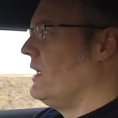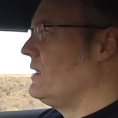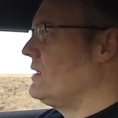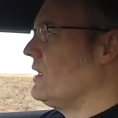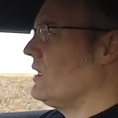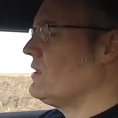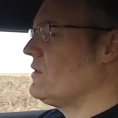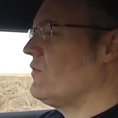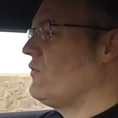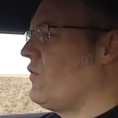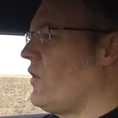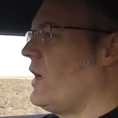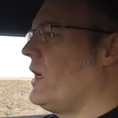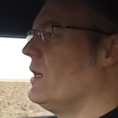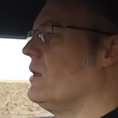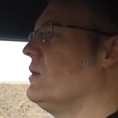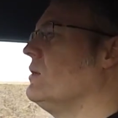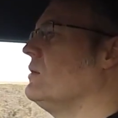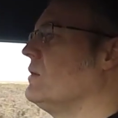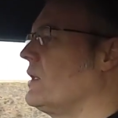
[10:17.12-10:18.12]
does
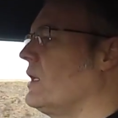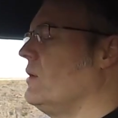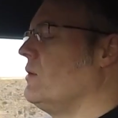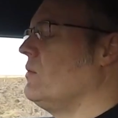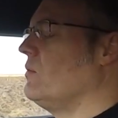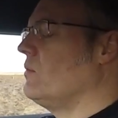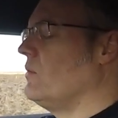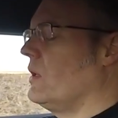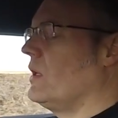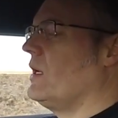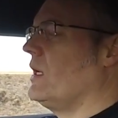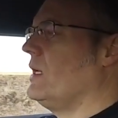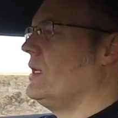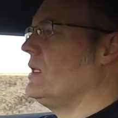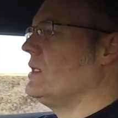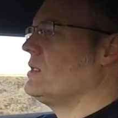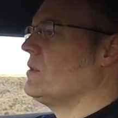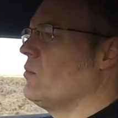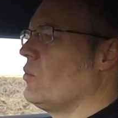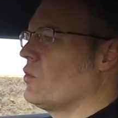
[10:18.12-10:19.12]
feel it
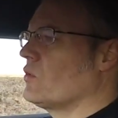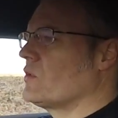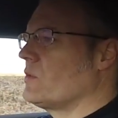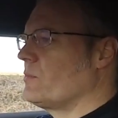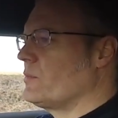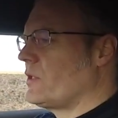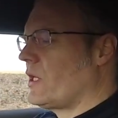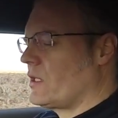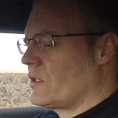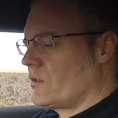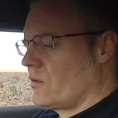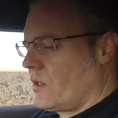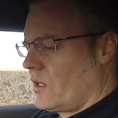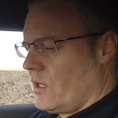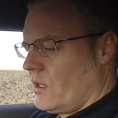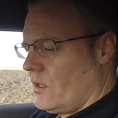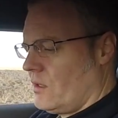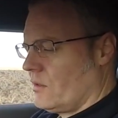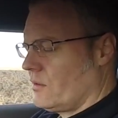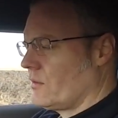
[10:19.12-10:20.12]
is a more substantial
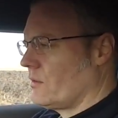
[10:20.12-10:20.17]
car